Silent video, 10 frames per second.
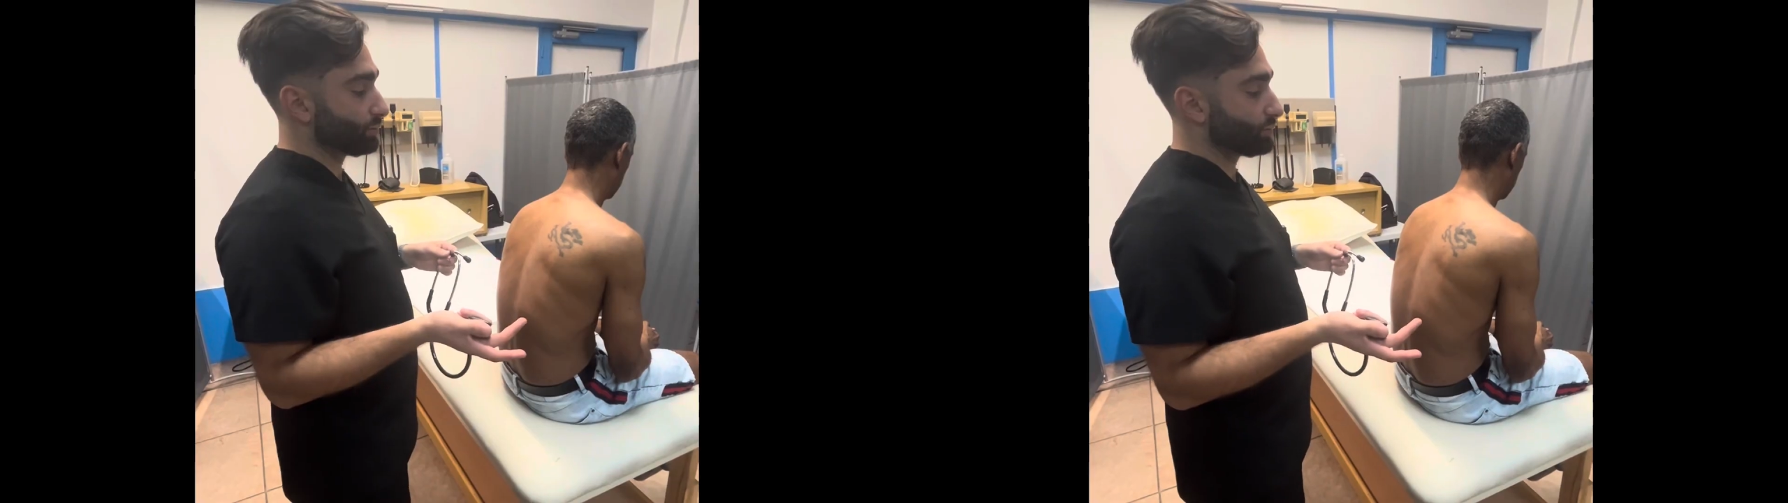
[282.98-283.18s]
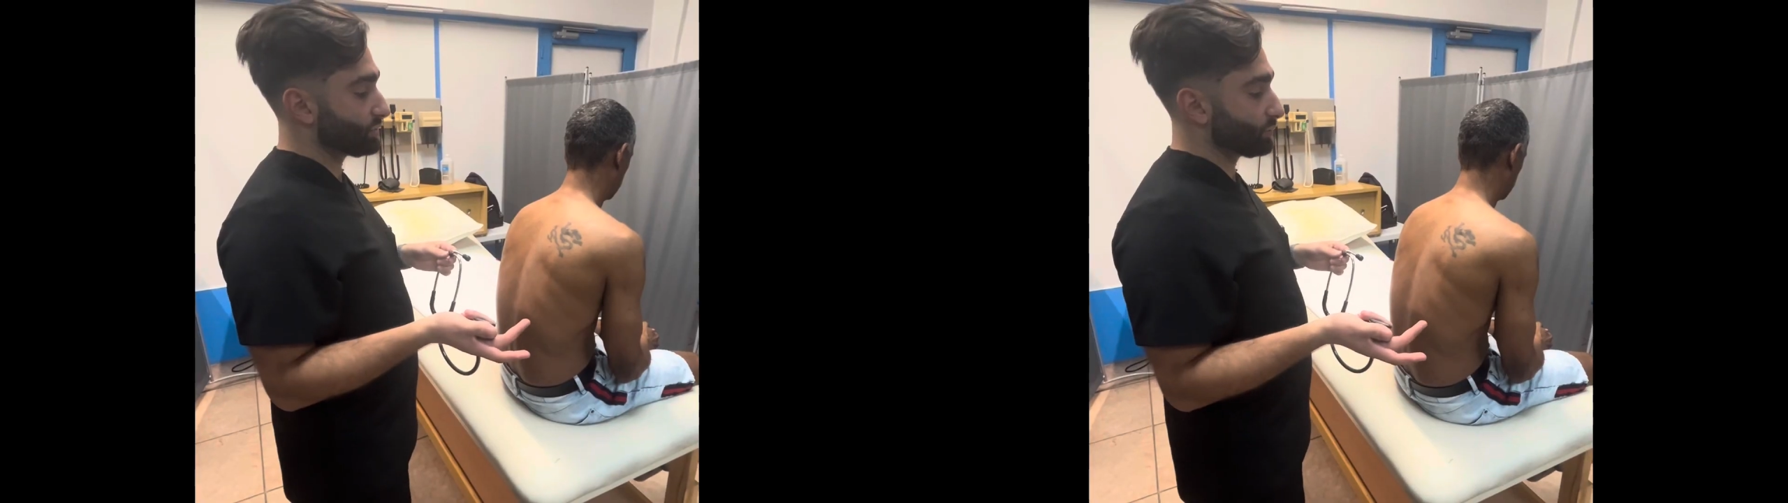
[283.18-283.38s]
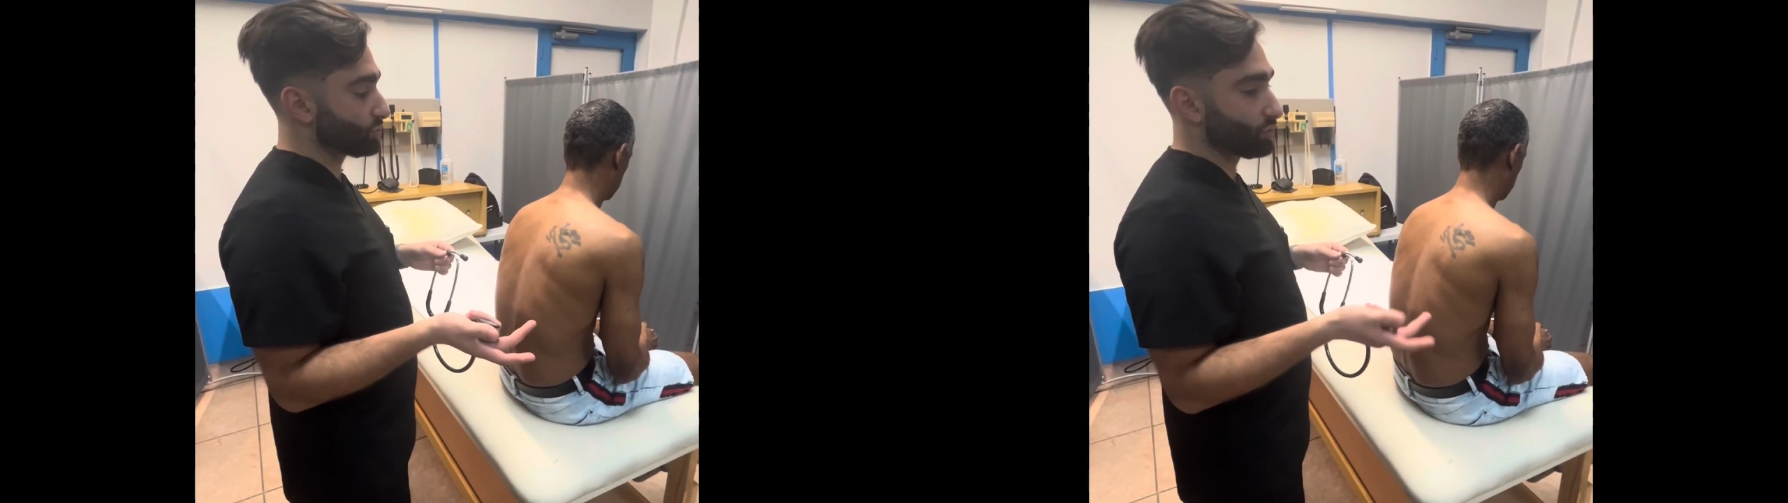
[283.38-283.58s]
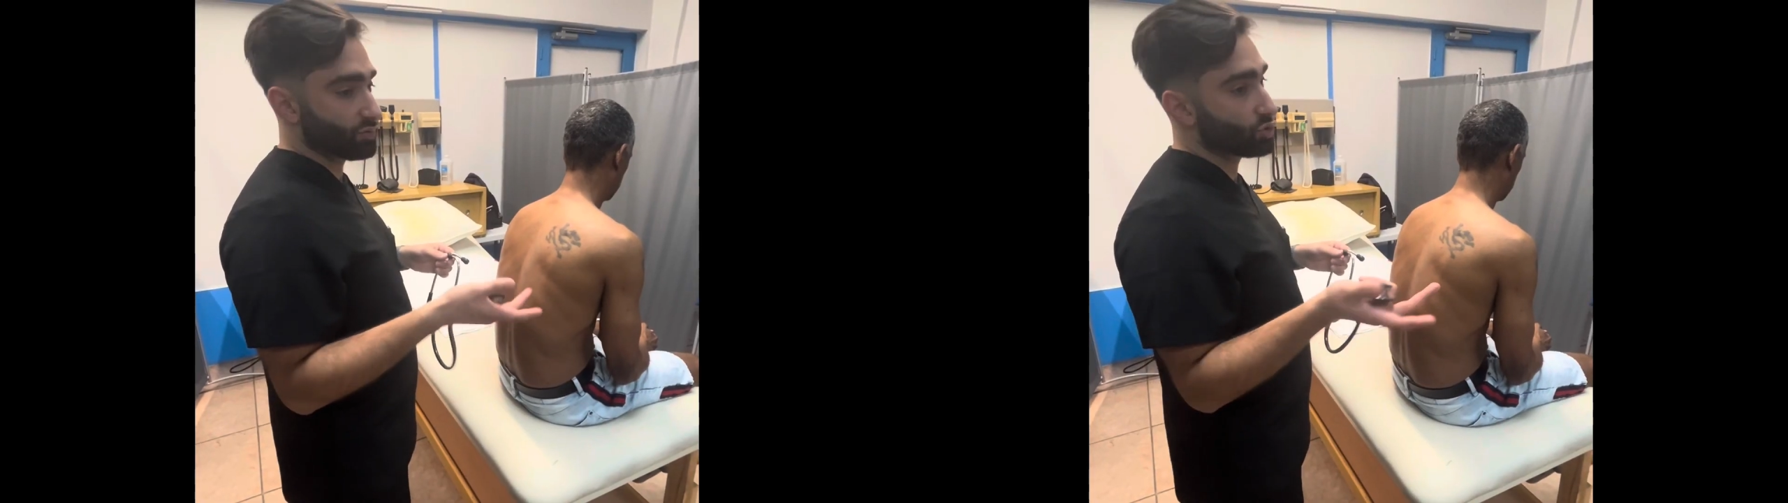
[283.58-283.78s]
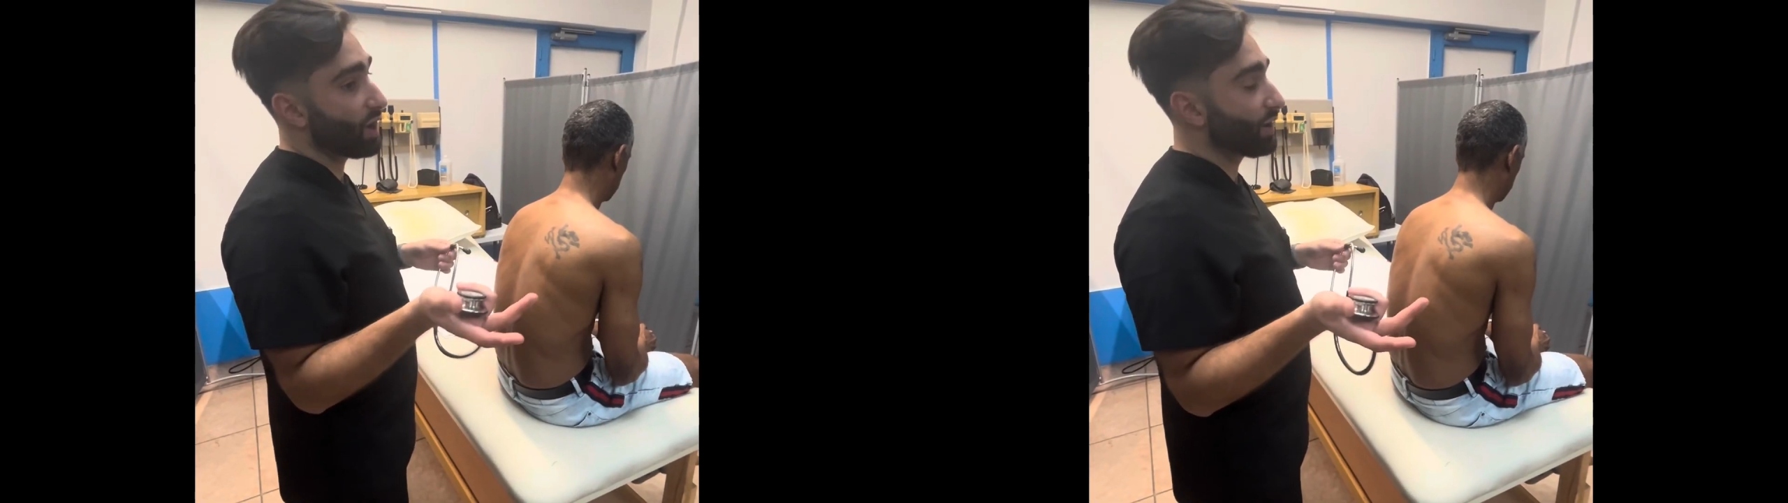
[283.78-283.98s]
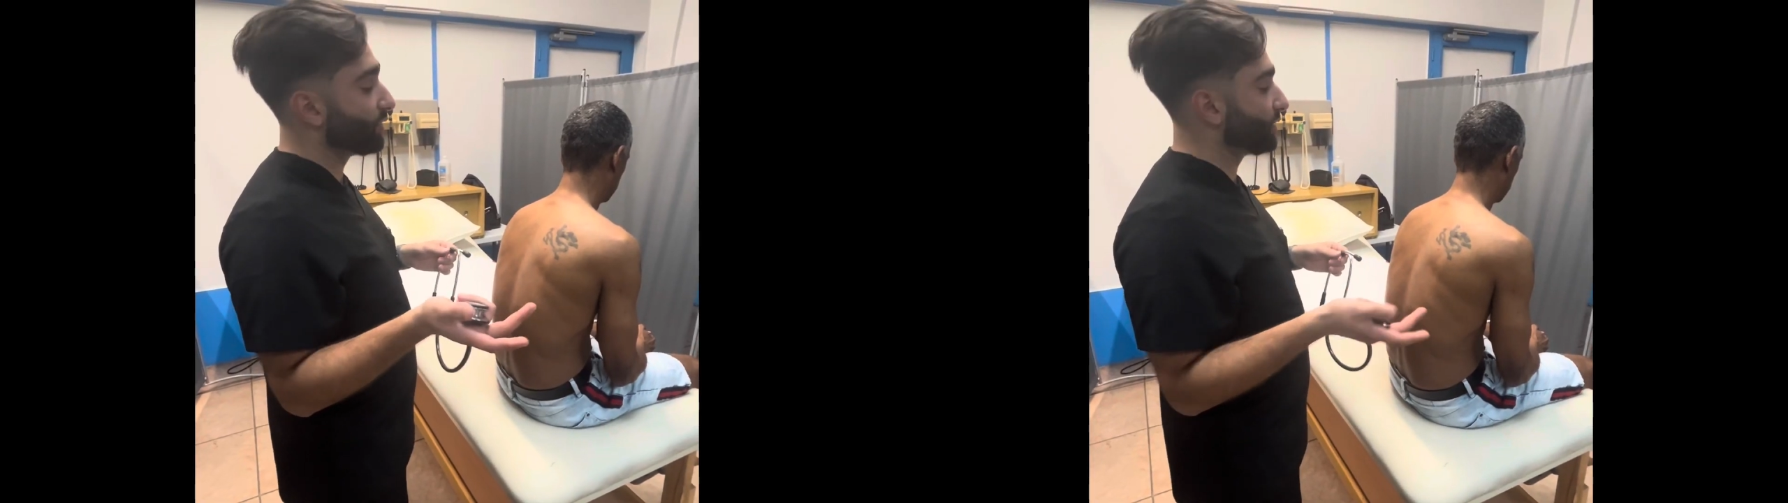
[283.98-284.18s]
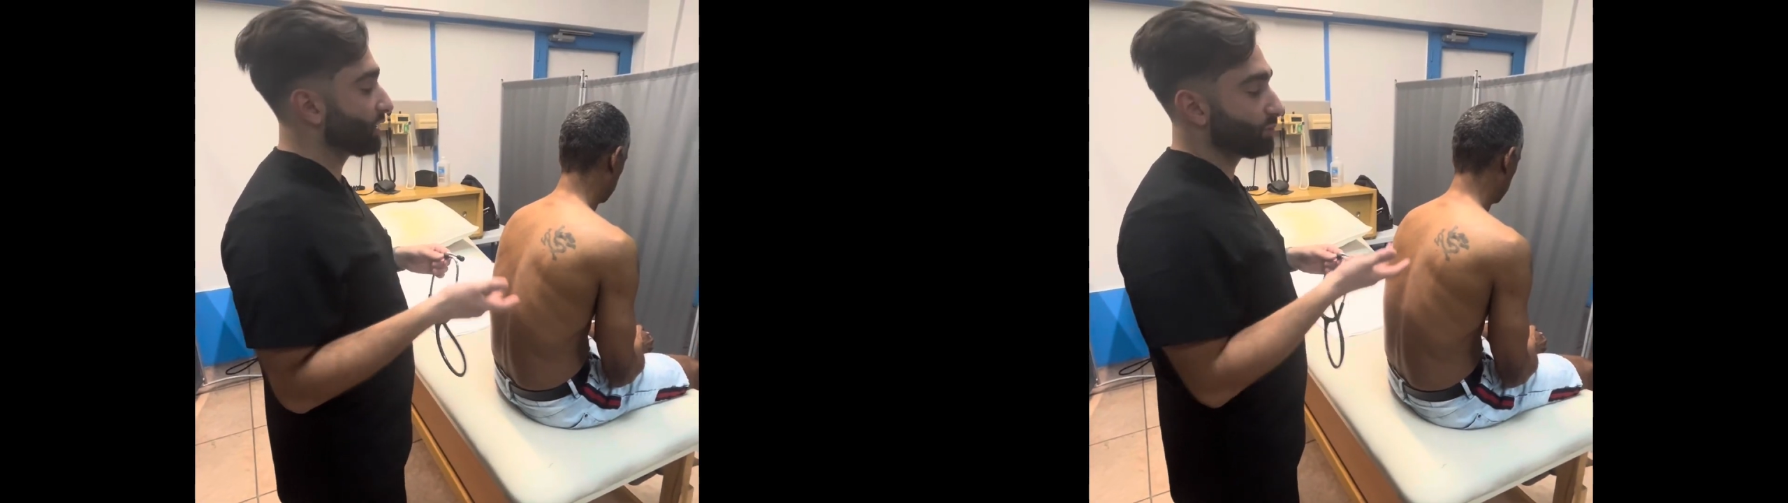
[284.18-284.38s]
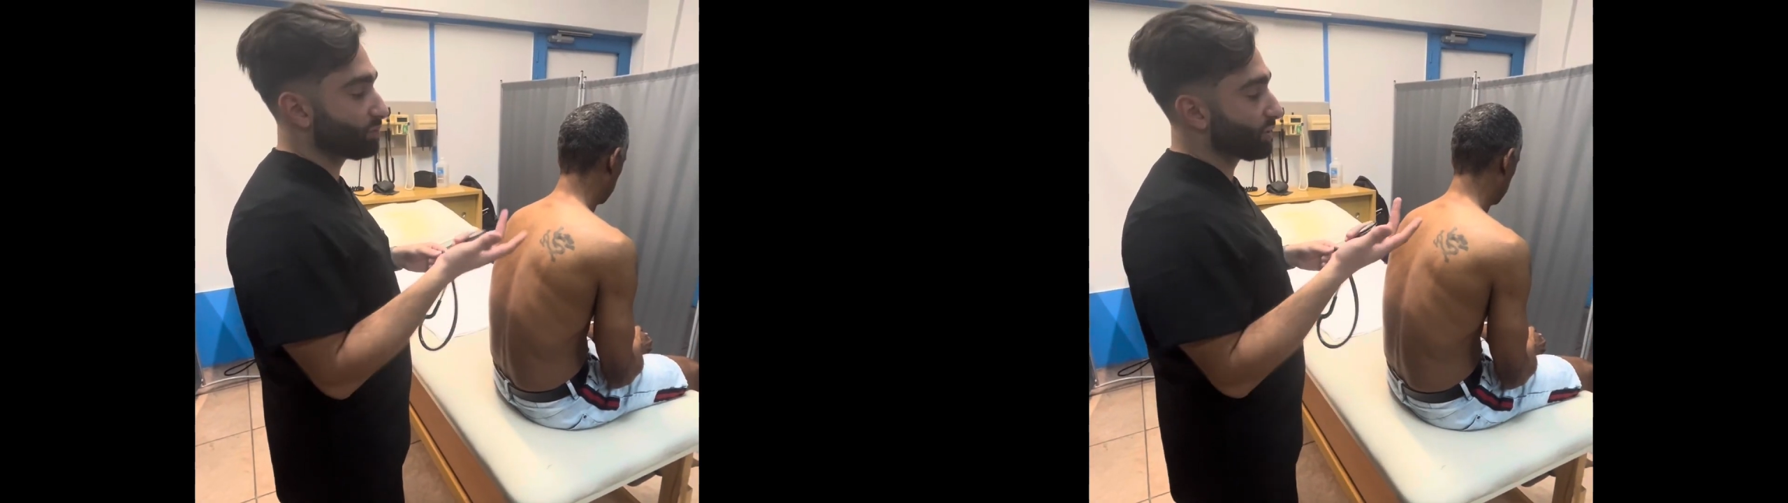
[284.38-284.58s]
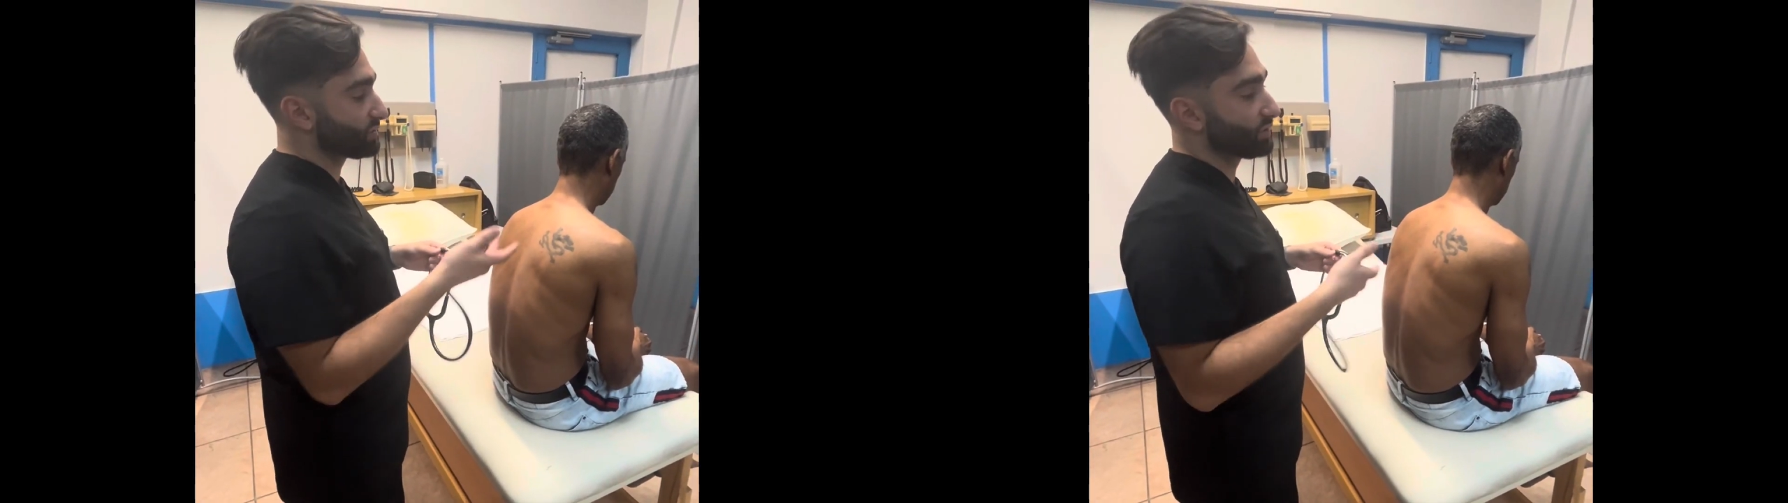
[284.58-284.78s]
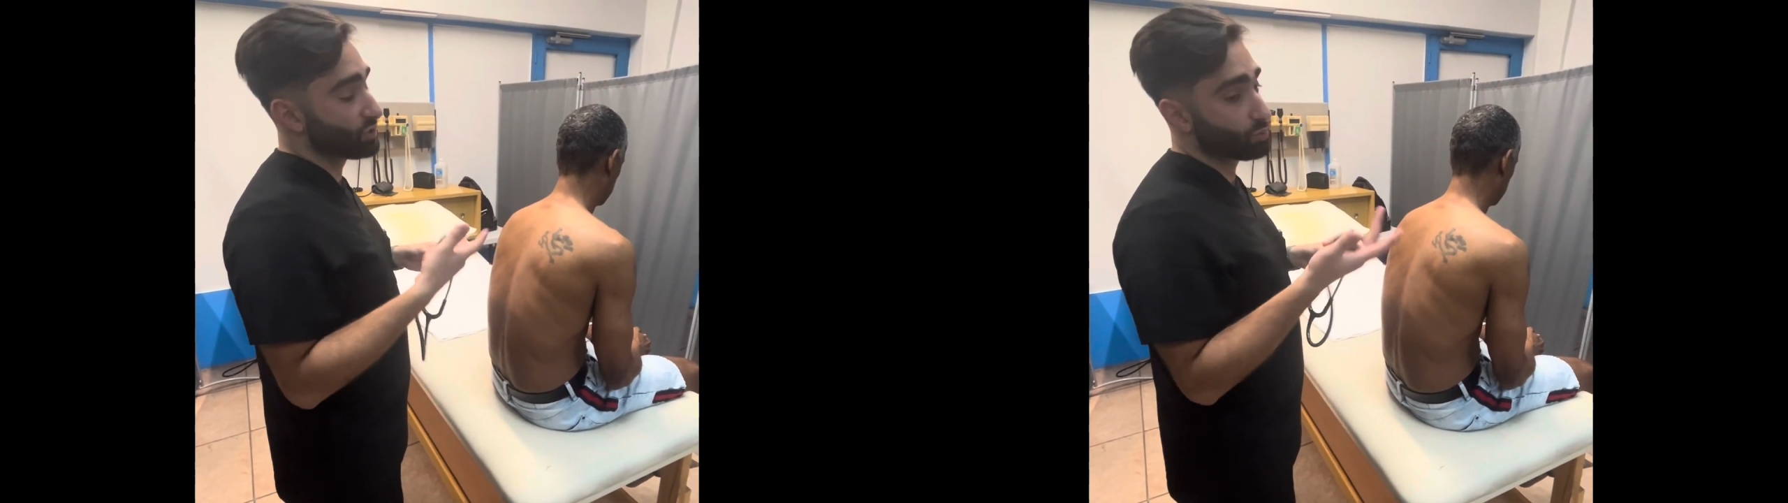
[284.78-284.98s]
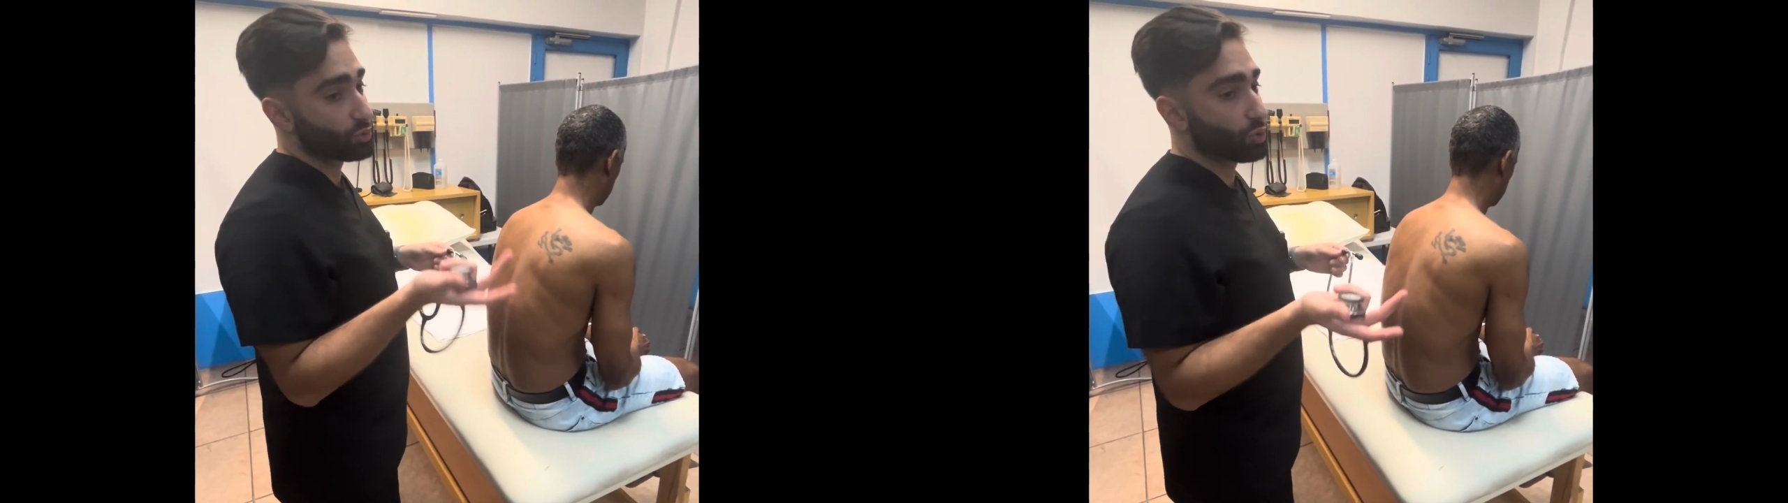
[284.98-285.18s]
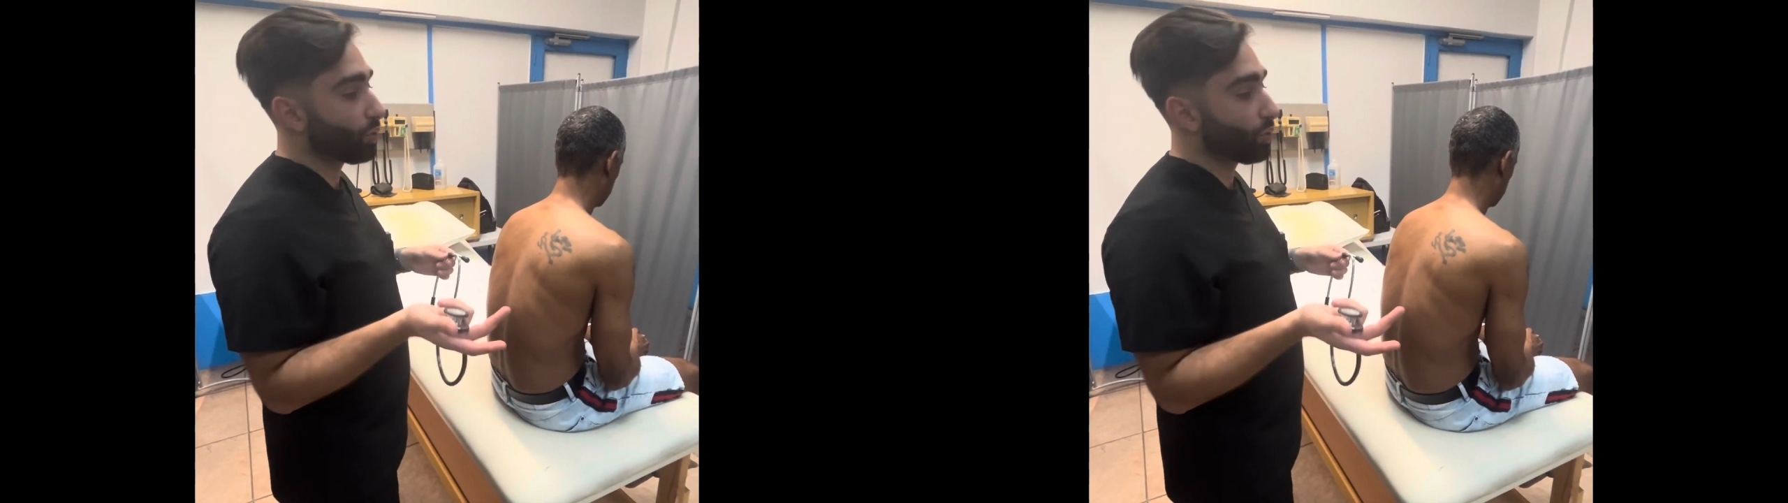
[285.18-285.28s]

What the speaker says: assessing if there's any abnormalities,